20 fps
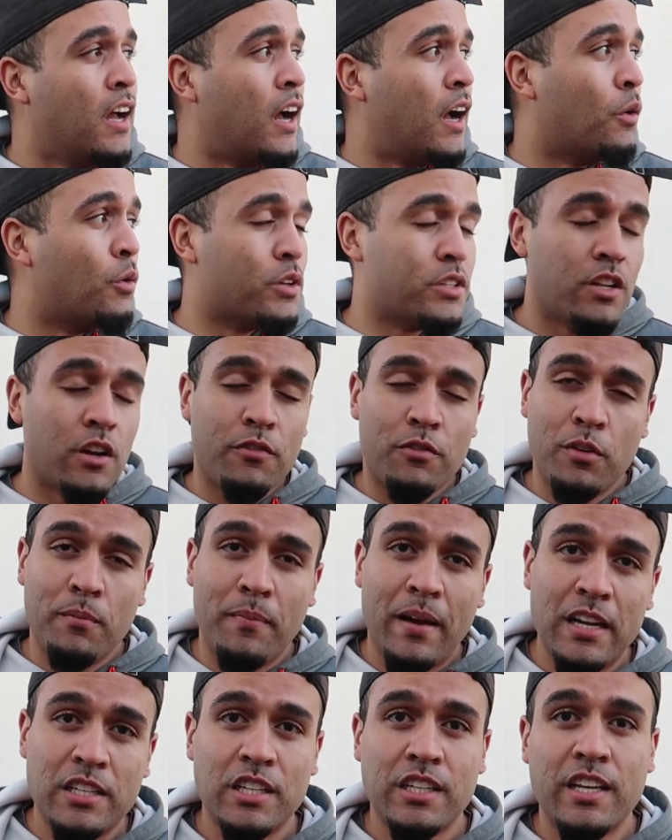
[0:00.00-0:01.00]
I was there for the
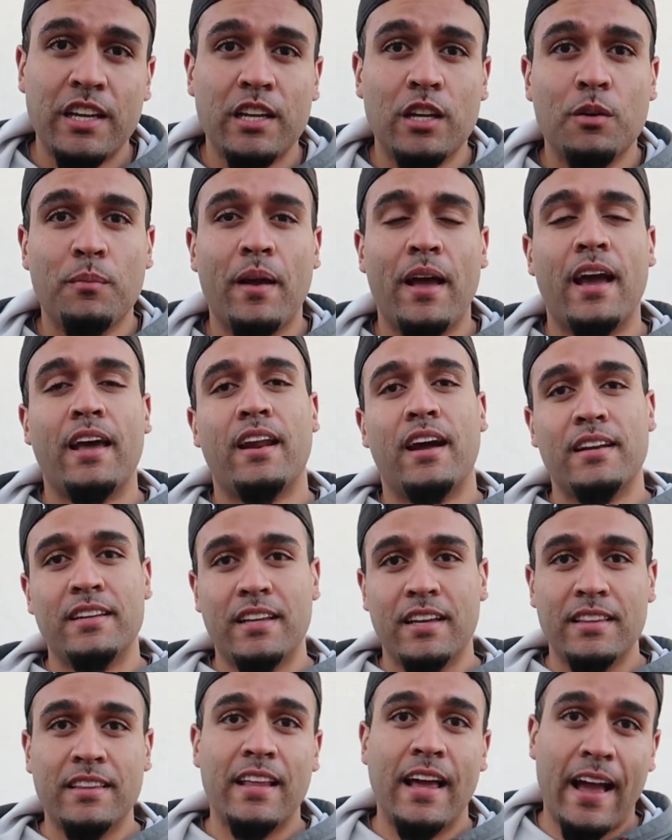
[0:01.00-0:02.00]
Magic Kingdom, and I
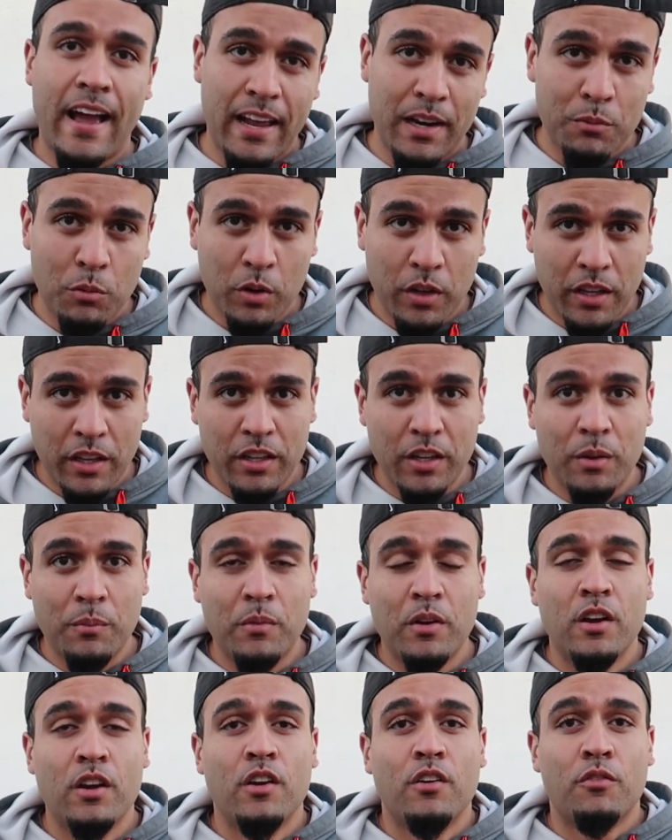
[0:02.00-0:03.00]
did the Animal
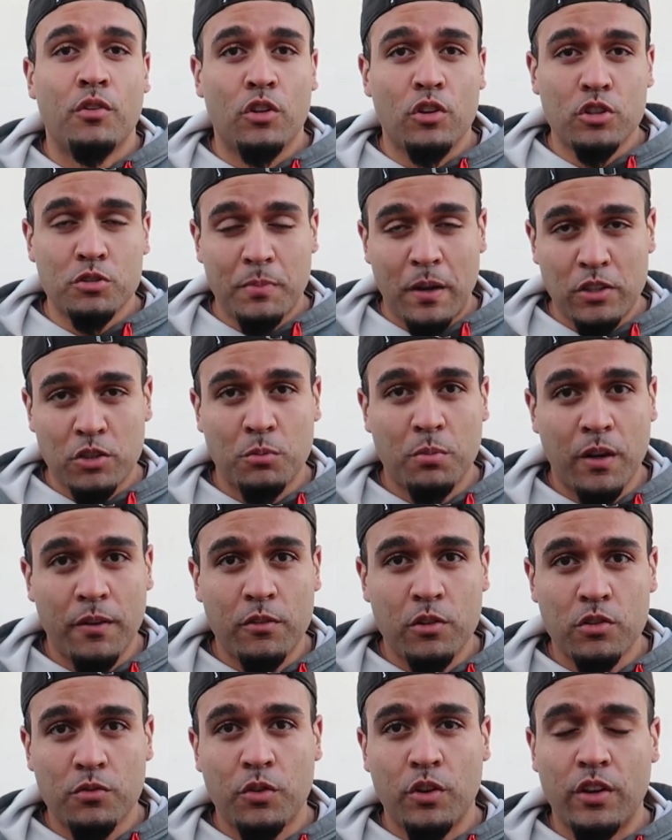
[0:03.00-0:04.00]
Kingdom for those special
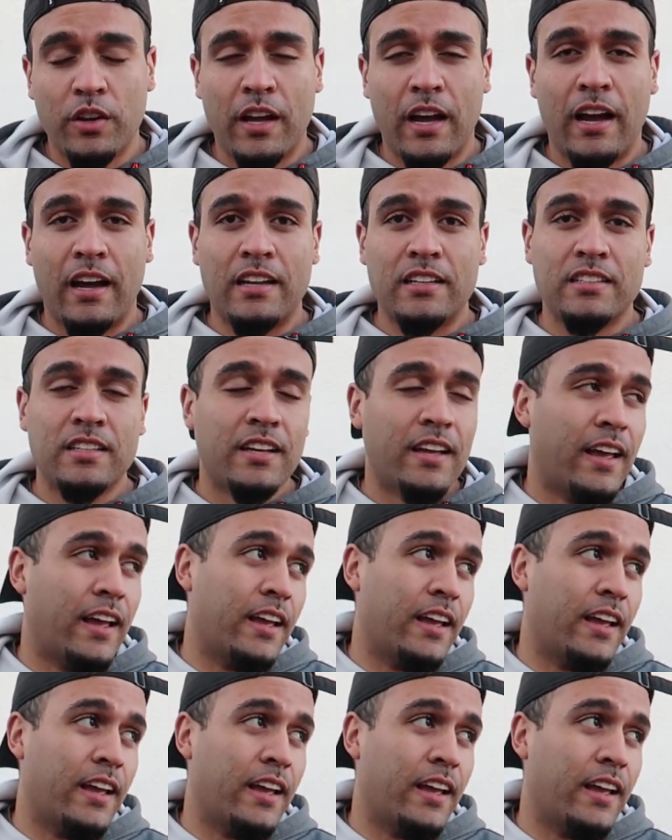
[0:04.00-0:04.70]
previews for you guys,